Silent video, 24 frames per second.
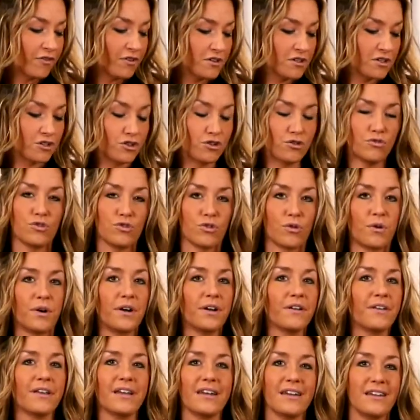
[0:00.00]
a
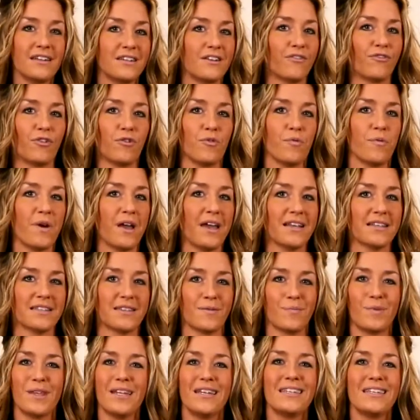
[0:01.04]
tutorial in a different way,
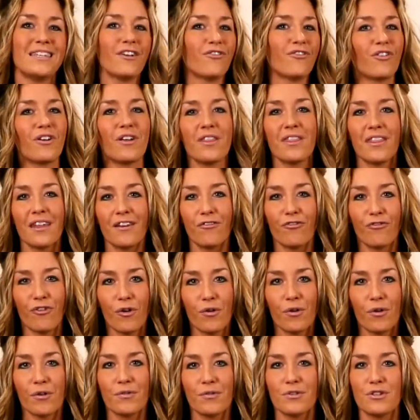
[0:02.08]
something different than
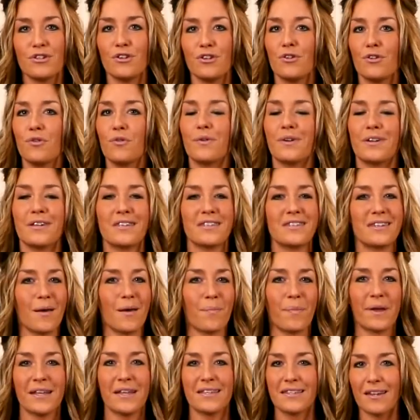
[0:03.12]
photos do and a
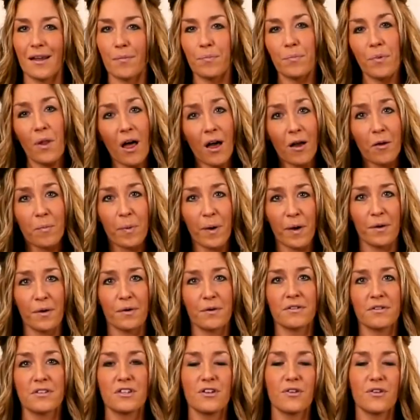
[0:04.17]
step-by-step blog
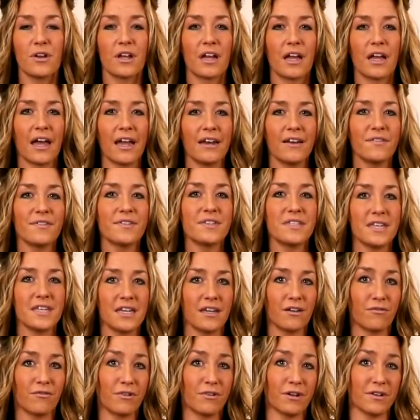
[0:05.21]
post you can kind of see
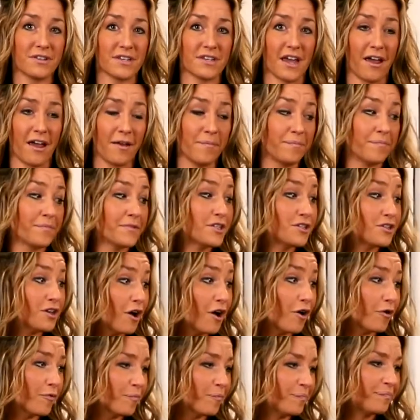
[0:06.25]
in real time.
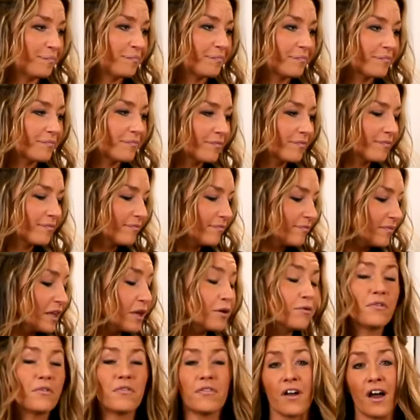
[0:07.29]
So
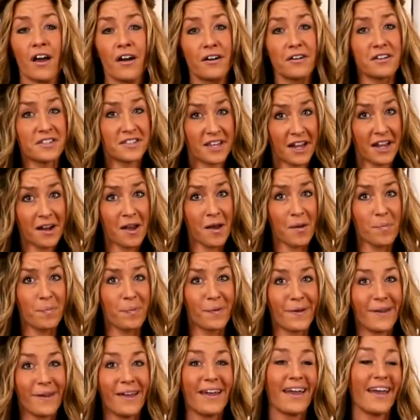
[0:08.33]
we've got our setup
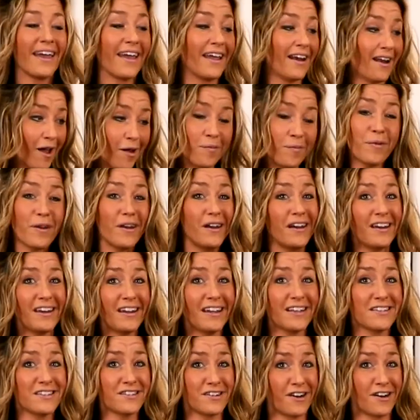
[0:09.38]
and I'm ready to
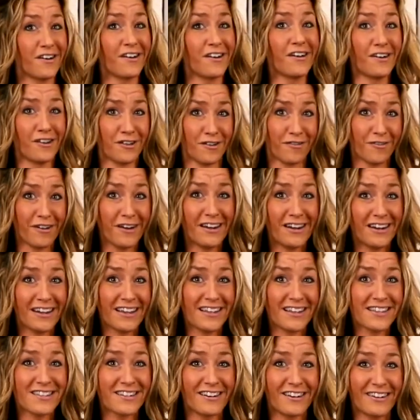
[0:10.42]
get started. Are you ready to
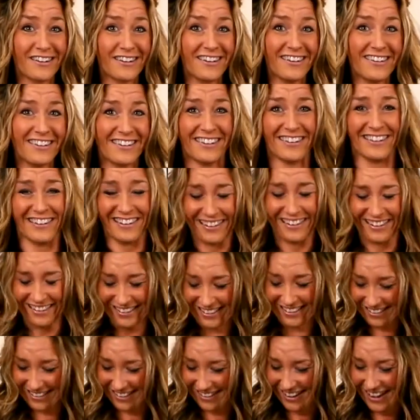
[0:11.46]
get started?
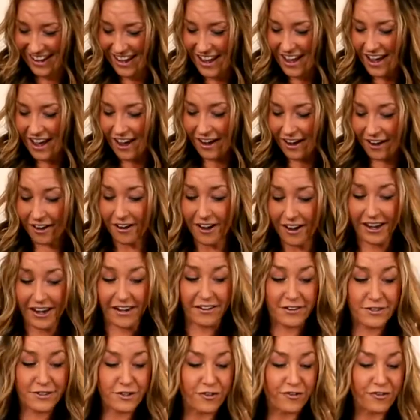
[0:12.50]
All right,
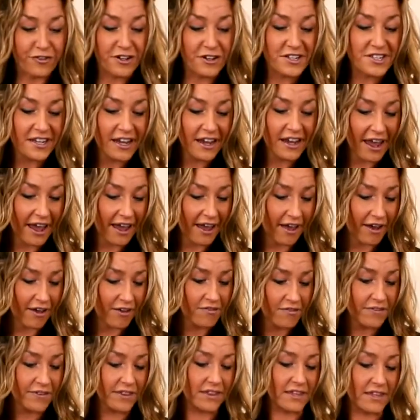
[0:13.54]
so first I
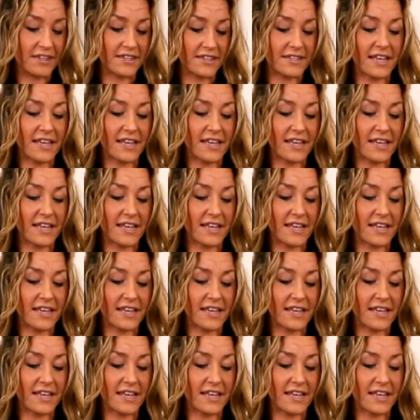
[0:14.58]
have this